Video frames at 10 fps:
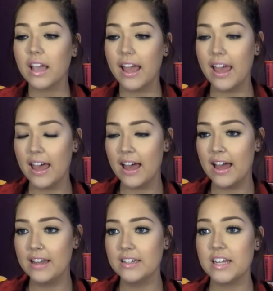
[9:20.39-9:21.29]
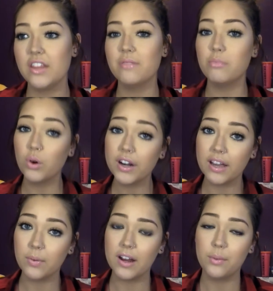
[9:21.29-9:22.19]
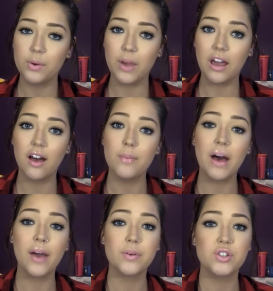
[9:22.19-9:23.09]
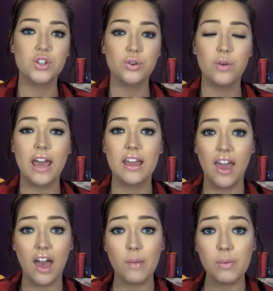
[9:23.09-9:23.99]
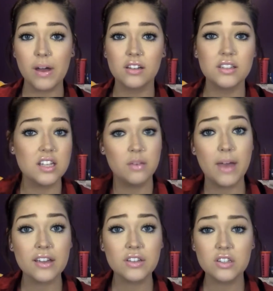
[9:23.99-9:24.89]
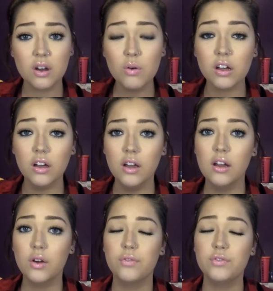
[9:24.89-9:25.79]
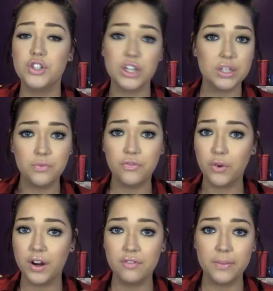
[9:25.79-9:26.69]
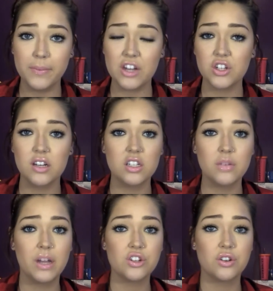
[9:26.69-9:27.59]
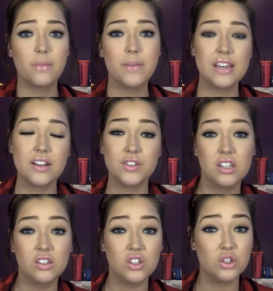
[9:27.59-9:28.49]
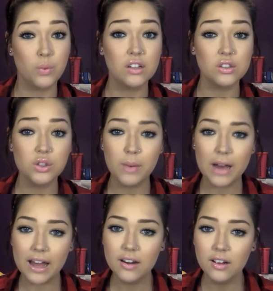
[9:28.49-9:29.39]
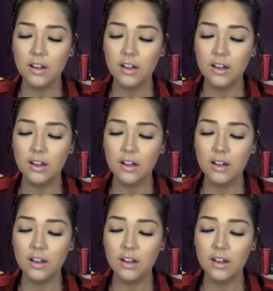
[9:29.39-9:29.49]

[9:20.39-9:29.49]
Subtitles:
And in the morning when I would wake up, I would do a chamomile tea bag soak just for inflammation and to make sure that my ears didn't swell too bad.